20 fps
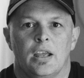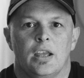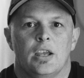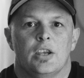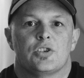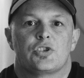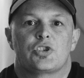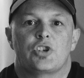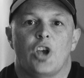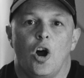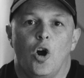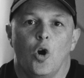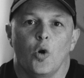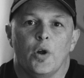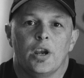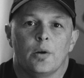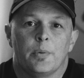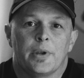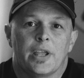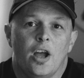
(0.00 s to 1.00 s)
So
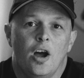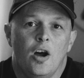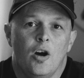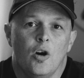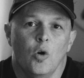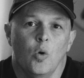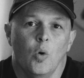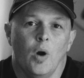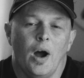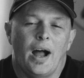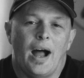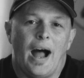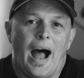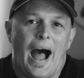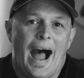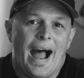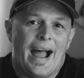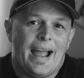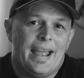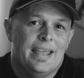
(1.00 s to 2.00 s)
here we go.
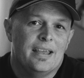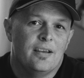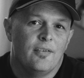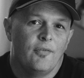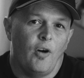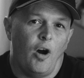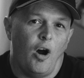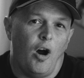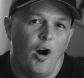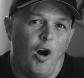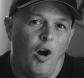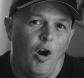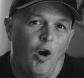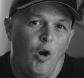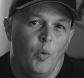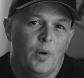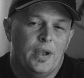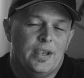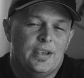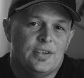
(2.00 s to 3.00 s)
I have
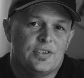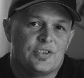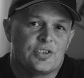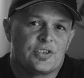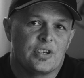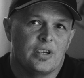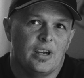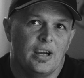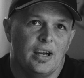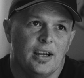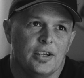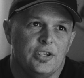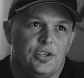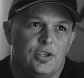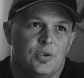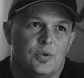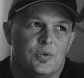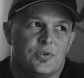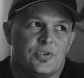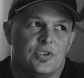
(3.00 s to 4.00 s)
always
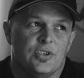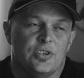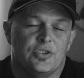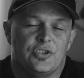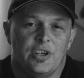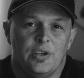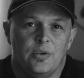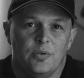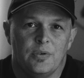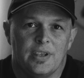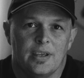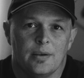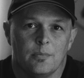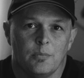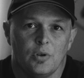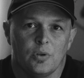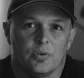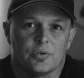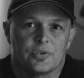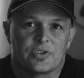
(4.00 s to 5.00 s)
used Zhiyun
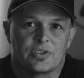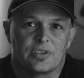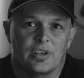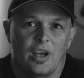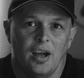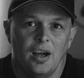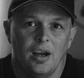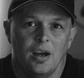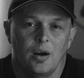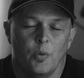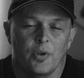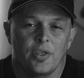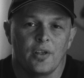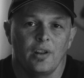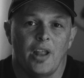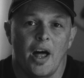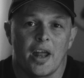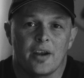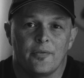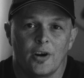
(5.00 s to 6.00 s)
gimbals with a
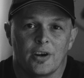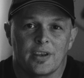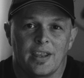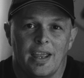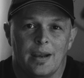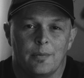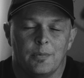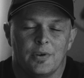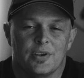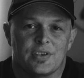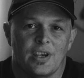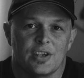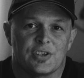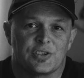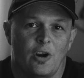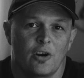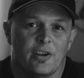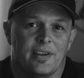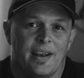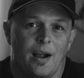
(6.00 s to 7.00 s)
lot of our cameras. I
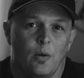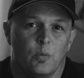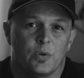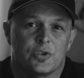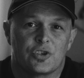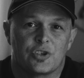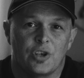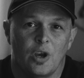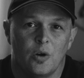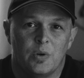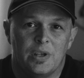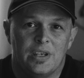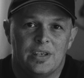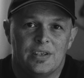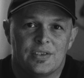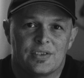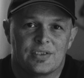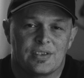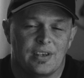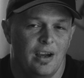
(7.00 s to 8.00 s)
started out with
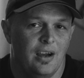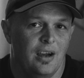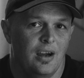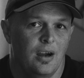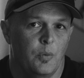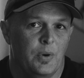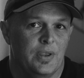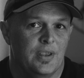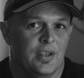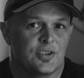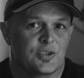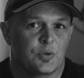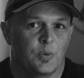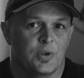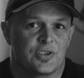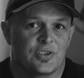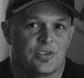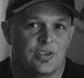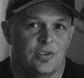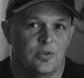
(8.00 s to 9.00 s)
Sony's, we then
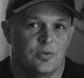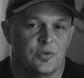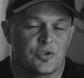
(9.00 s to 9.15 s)
switched to